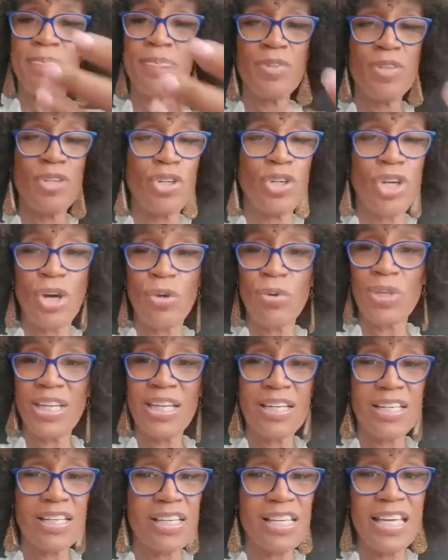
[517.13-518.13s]
you know,
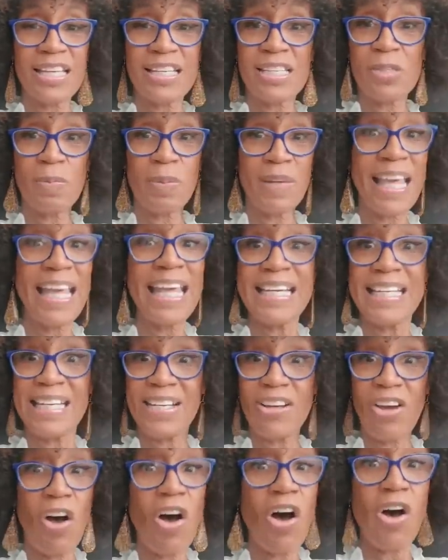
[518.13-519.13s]
it explain
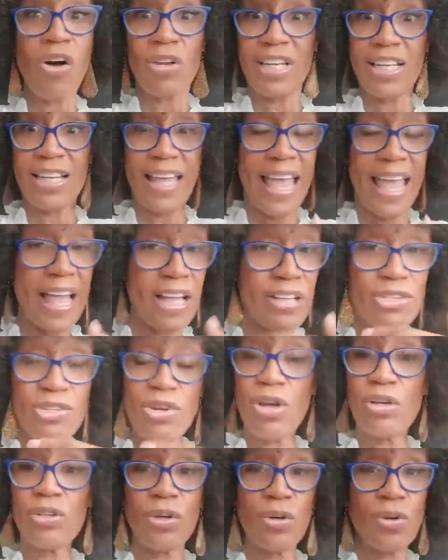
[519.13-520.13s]
it all, to answer
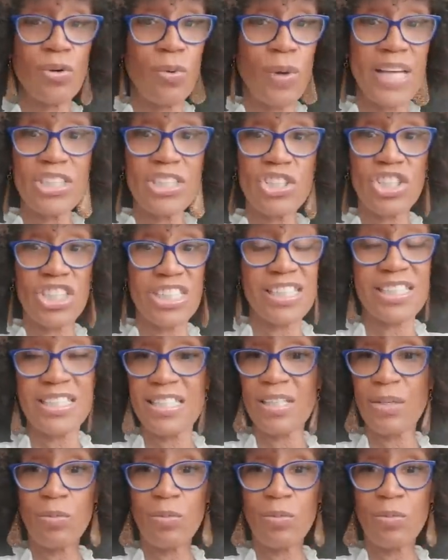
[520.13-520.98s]
all your questions.